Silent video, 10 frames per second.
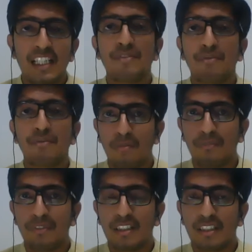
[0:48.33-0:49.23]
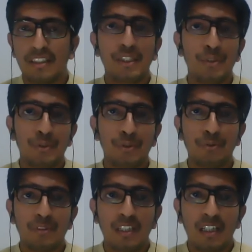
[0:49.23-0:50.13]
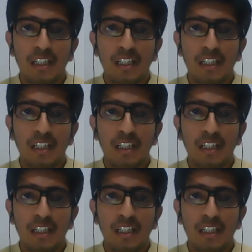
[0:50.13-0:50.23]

is formed due to